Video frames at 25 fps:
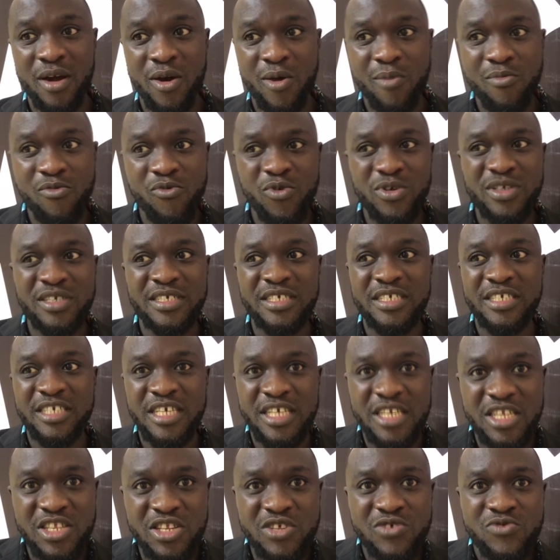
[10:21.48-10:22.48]
who
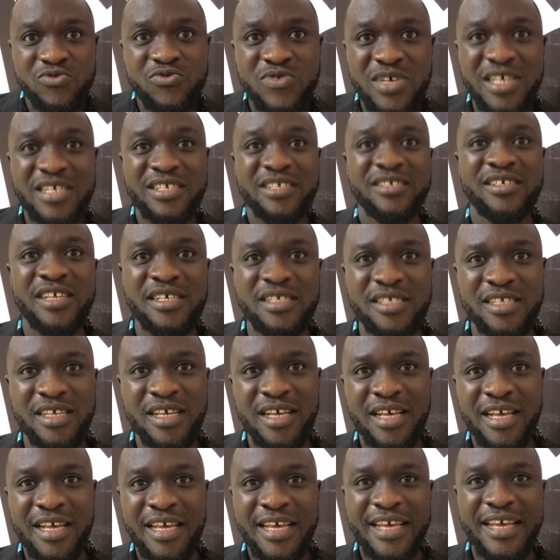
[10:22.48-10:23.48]
genuine interest
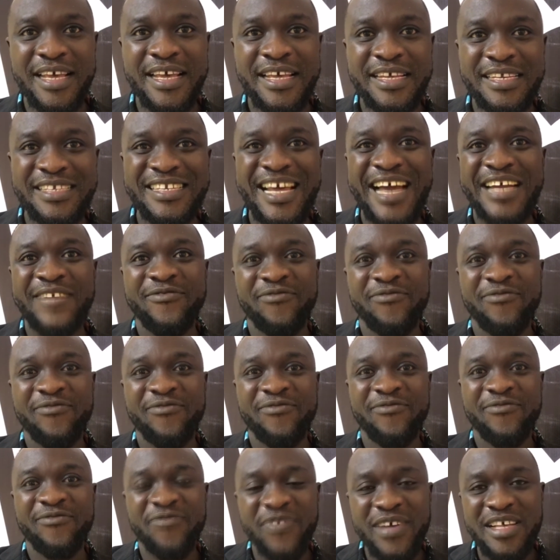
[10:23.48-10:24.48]
in the
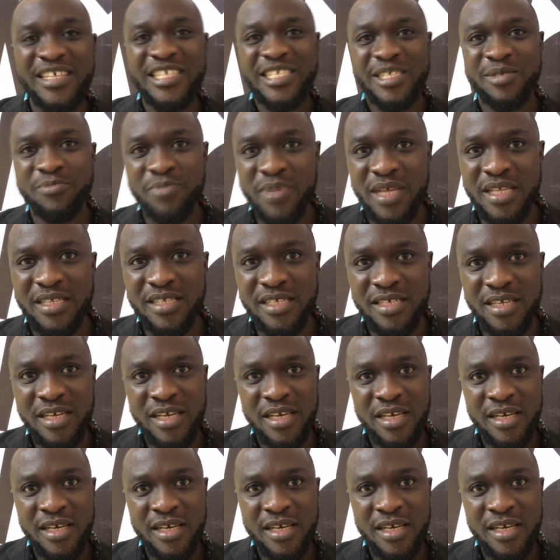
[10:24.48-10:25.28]
advancement,